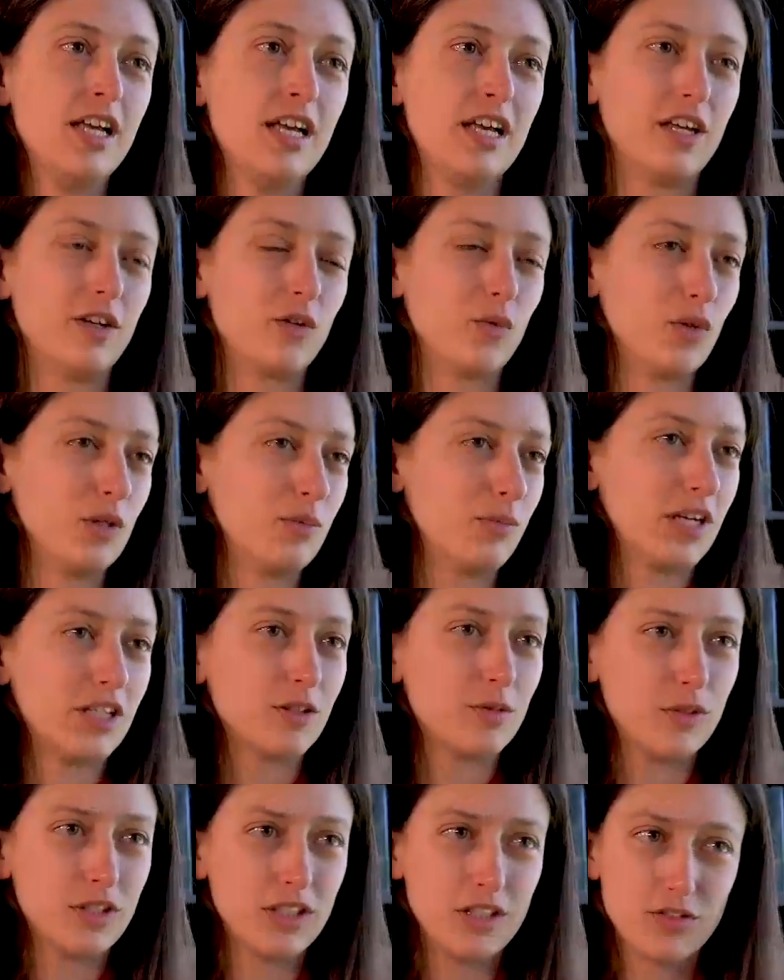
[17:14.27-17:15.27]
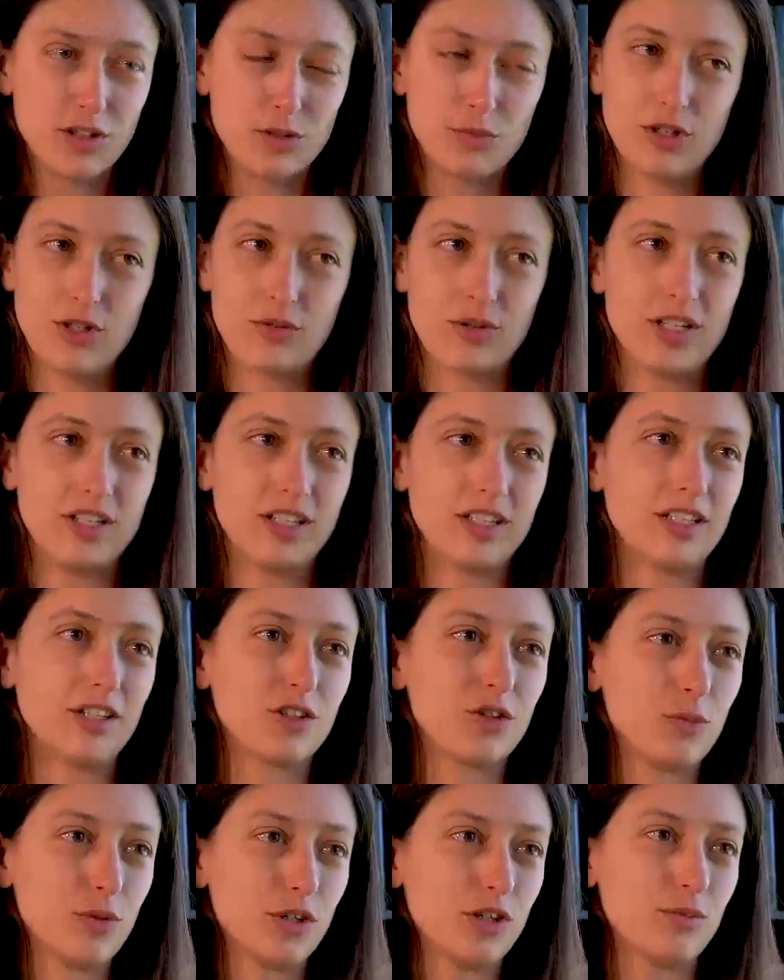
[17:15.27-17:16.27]
and we might even be running the
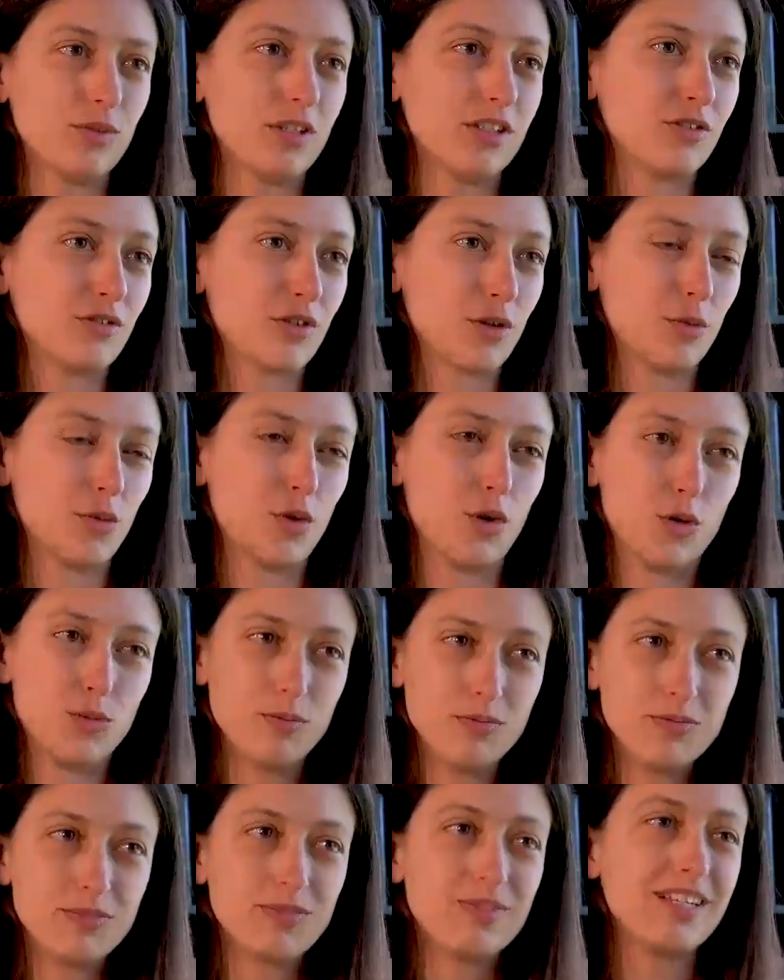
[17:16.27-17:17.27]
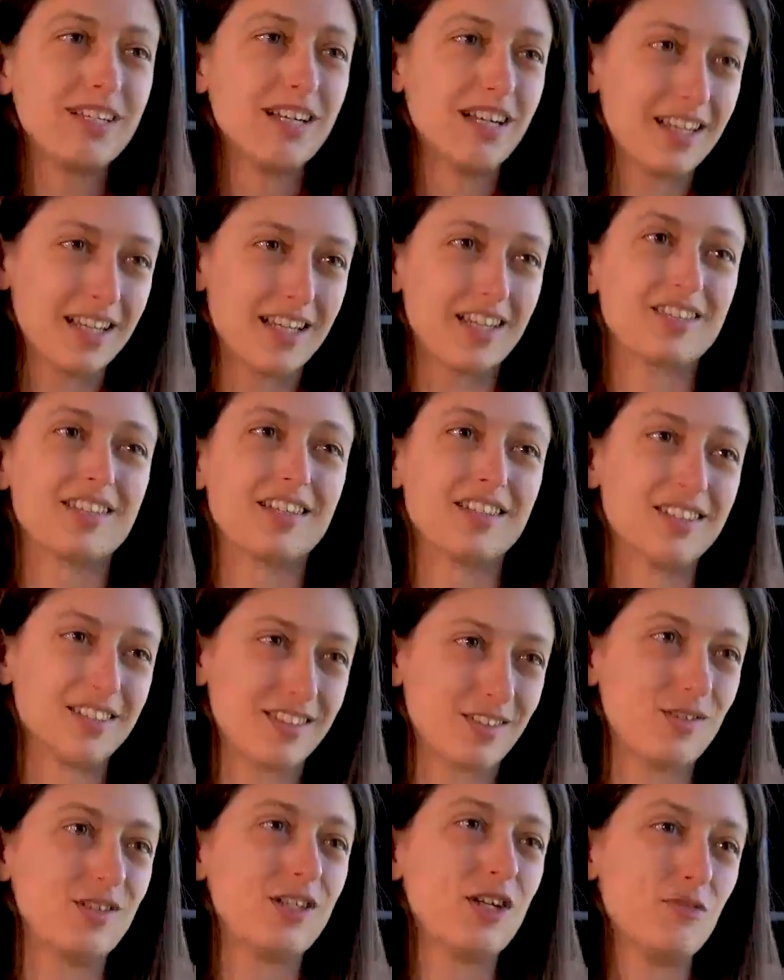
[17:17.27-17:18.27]
experiment from home I guess that's
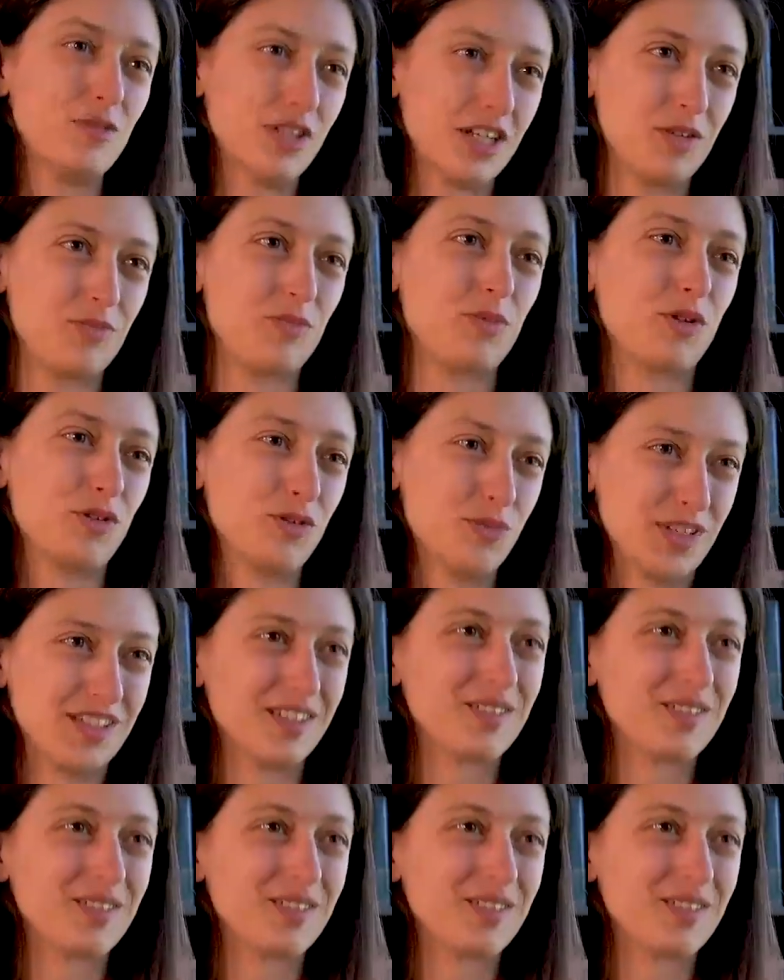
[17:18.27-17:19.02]
really a big improvement.